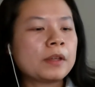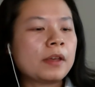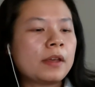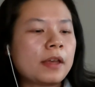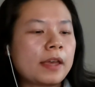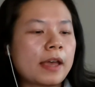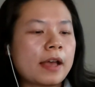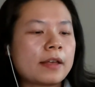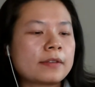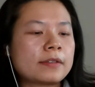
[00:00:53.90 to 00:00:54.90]
It
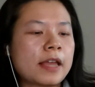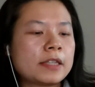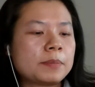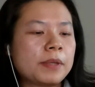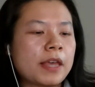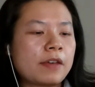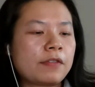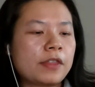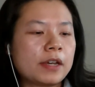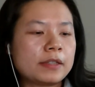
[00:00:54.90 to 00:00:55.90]
has an SPF
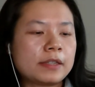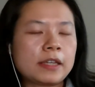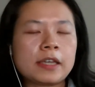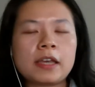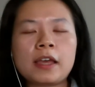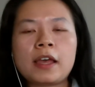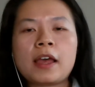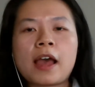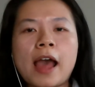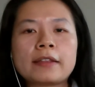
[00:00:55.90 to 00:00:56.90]
30
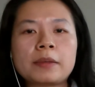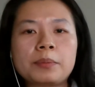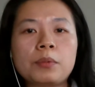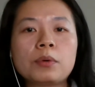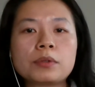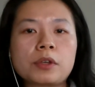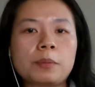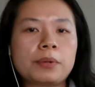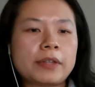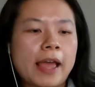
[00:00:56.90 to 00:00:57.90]
and it also
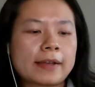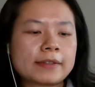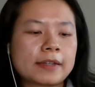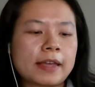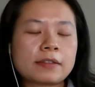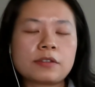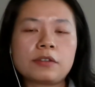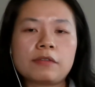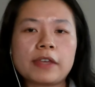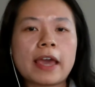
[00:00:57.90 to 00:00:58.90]
protects against
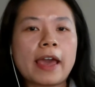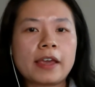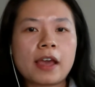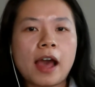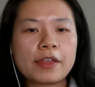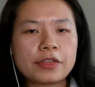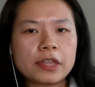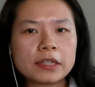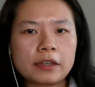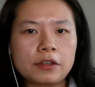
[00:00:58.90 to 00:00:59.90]
UVA. I
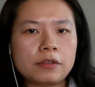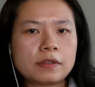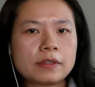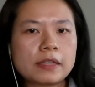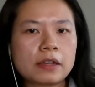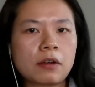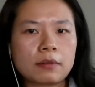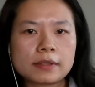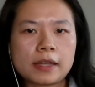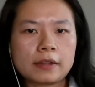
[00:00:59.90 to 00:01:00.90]
think it uses zinc
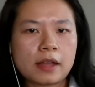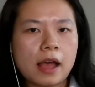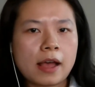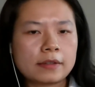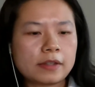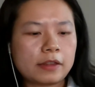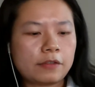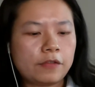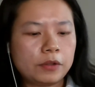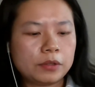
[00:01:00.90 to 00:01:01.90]
oxide as the
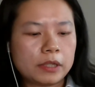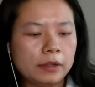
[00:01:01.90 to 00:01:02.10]
filter.